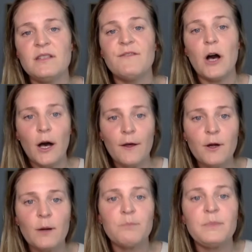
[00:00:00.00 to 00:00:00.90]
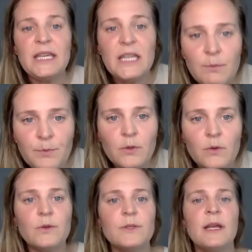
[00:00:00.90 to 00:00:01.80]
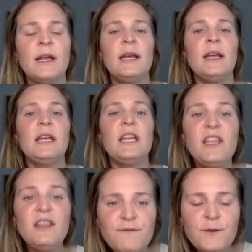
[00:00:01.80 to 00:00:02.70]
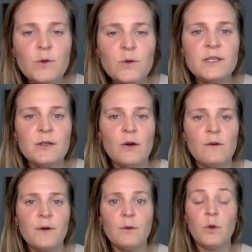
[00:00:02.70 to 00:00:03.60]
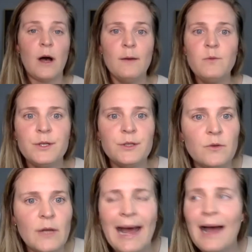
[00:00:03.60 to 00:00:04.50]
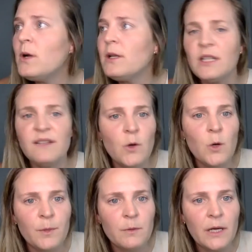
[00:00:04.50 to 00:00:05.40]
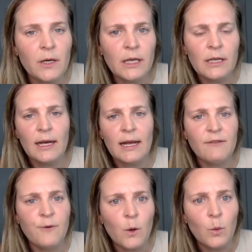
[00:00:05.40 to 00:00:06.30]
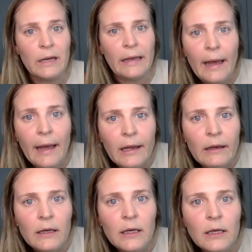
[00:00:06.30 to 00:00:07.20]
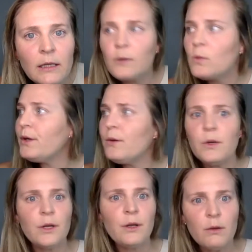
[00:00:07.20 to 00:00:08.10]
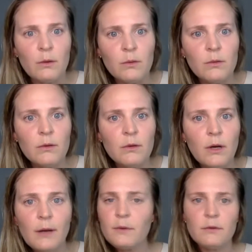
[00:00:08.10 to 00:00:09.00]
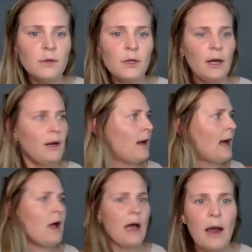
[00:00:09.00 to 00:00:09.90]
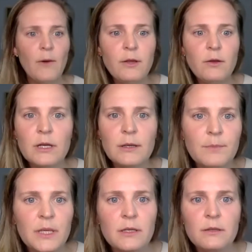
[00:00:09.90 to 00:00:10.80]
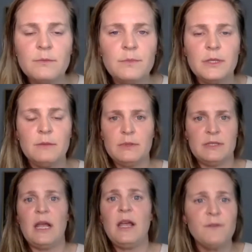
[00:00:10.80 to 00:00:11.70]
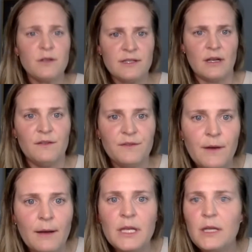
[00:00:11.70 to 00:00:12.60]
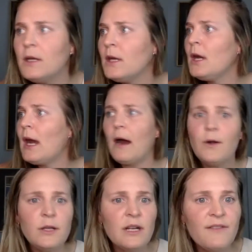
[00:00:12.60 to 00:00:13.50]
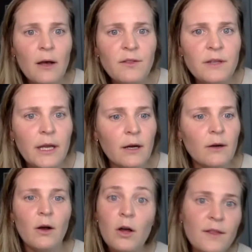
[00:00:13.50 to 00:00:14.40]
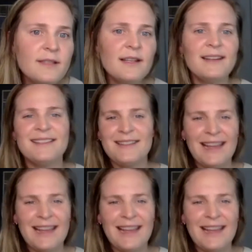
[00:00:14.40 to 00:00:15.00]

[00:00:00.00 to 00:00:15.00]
of other people's influence over, well, I wouldn't do that. I wouldn't leave corporate America and not have a 401k. Like, what are you going to do? How are you going to save yourself? I mean, how are you going to have health care? All this kind of